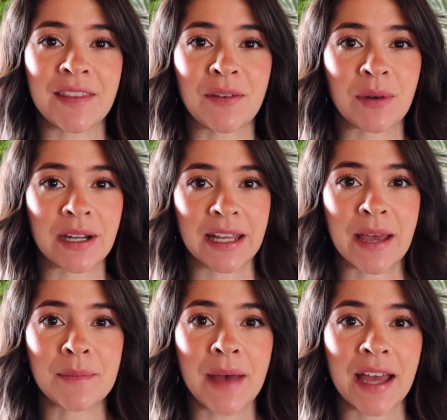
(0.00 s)
and then we're gonna
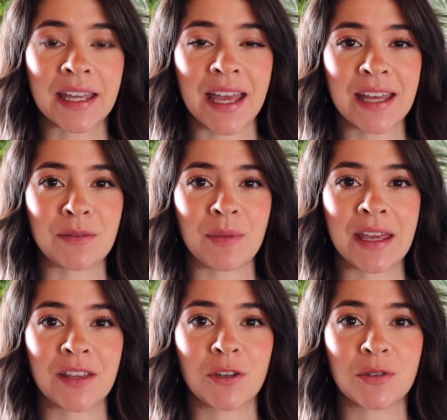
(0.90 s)
come back and
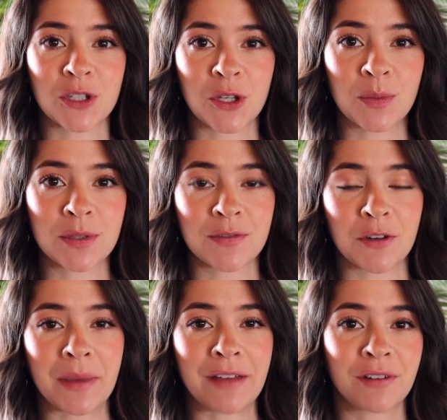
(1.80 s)
make those hoops
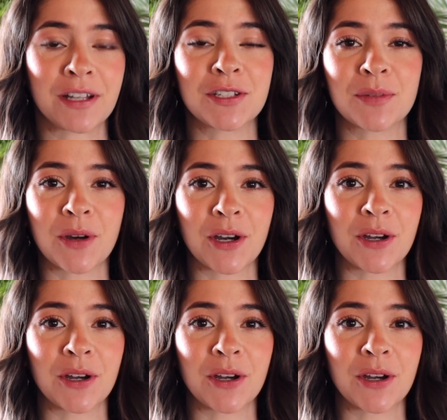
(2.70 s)
for my friend tomorrow.